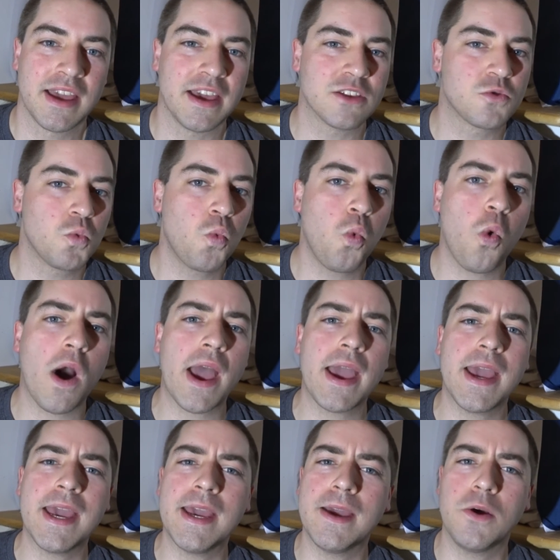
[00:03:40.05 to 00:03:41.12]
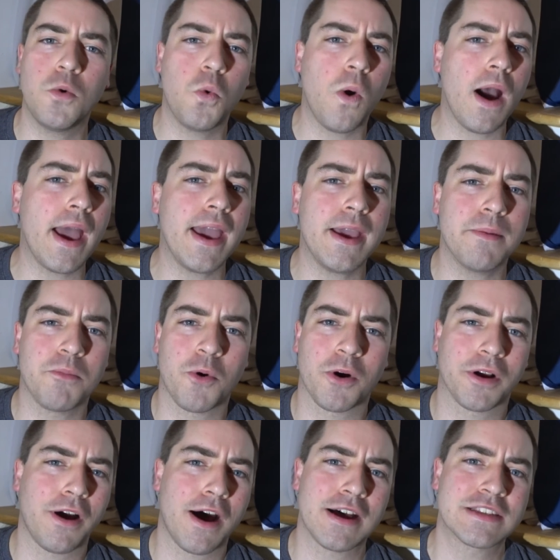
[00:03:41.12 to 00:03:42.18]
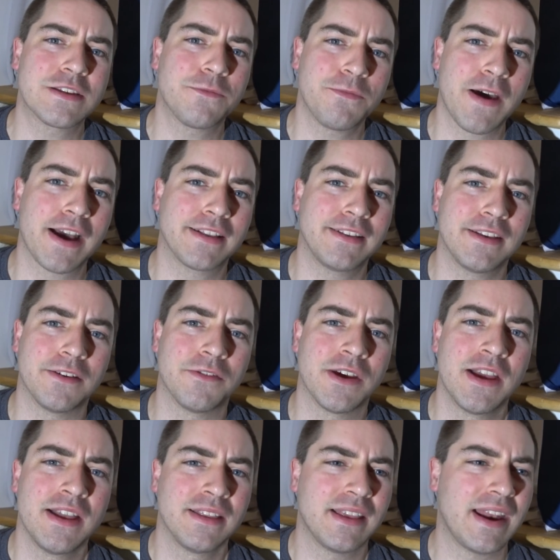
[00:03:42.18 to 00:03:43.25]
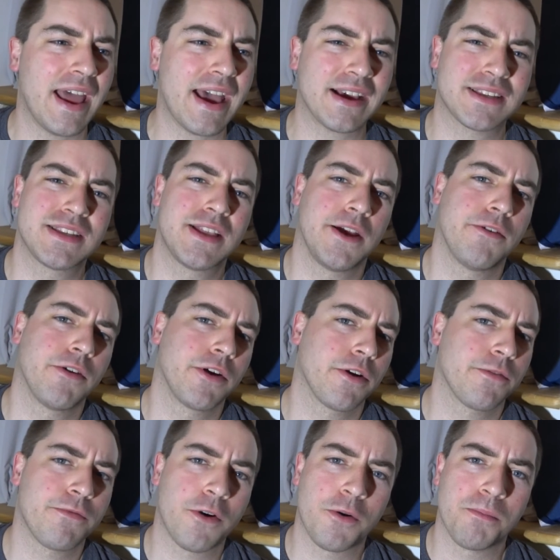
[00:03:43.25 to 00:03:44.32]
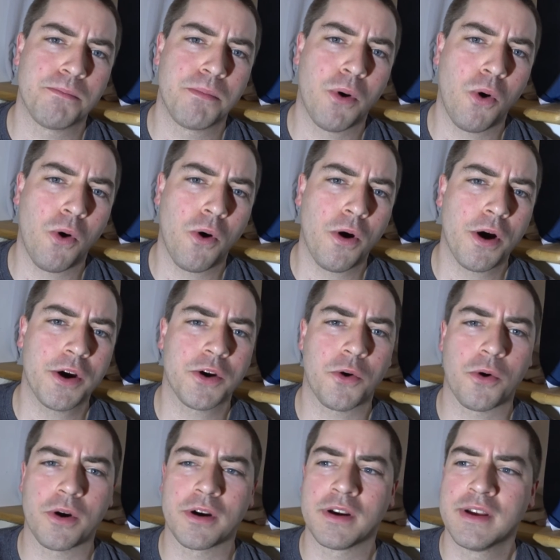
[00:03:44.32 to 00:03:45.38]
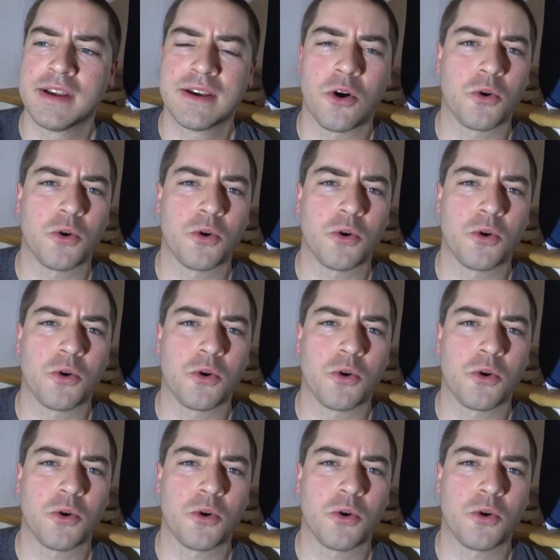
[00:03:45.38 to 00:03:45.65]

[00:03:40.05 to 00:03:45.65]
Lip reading: It's way, way more cost effective than exterior foam board or